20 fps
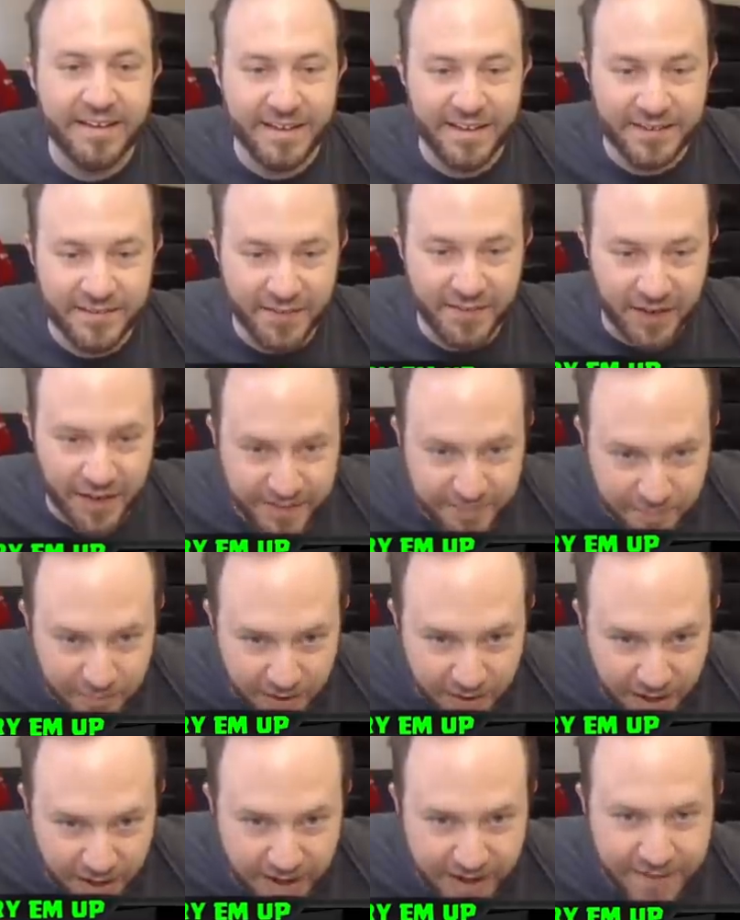that's fine.
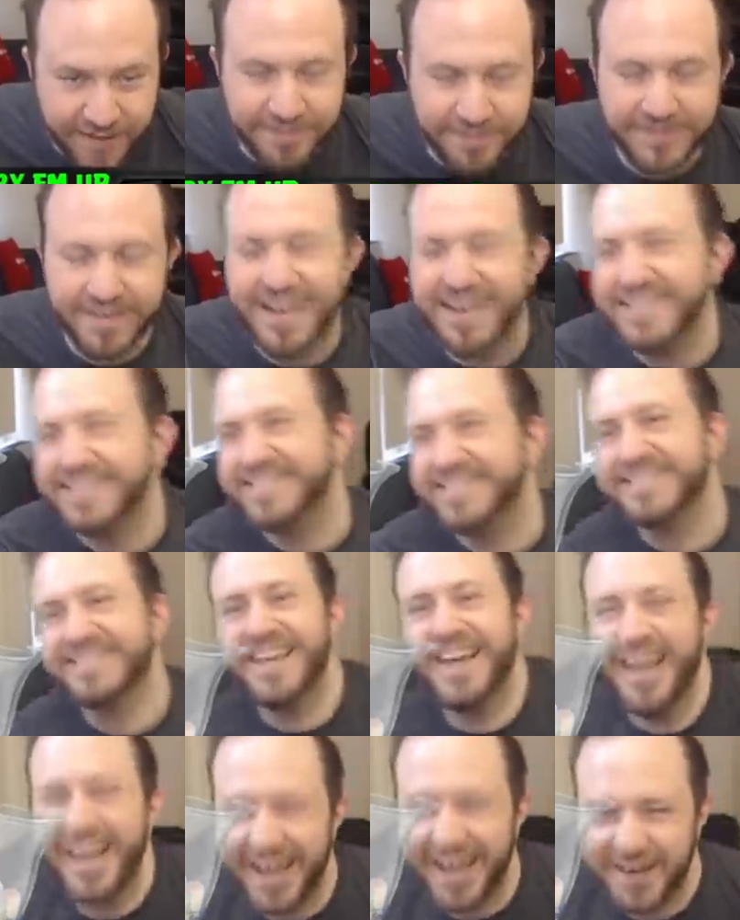Block. God
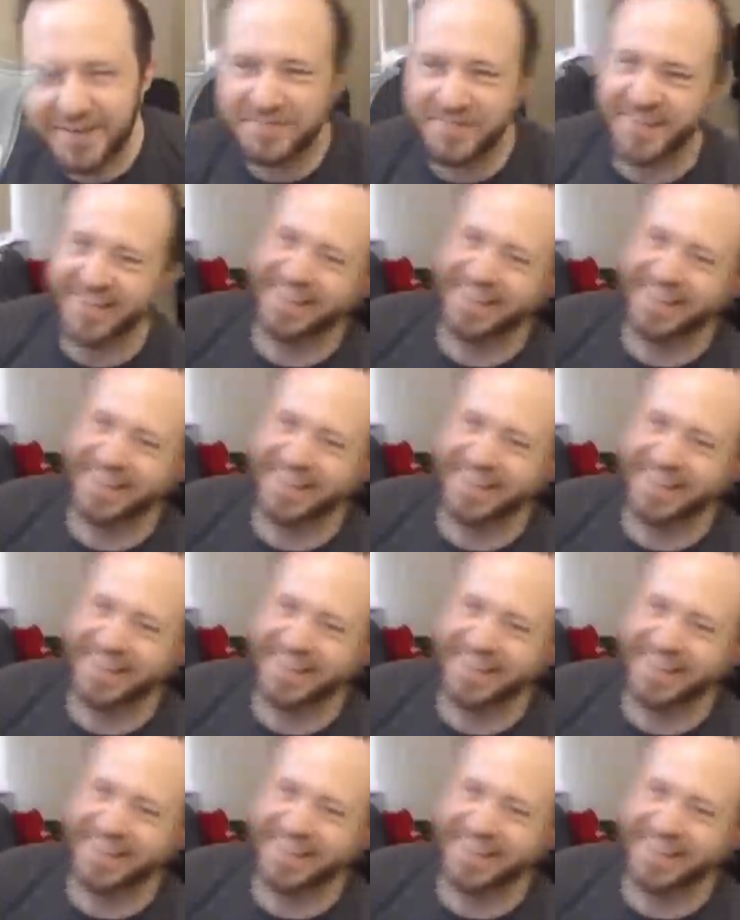damn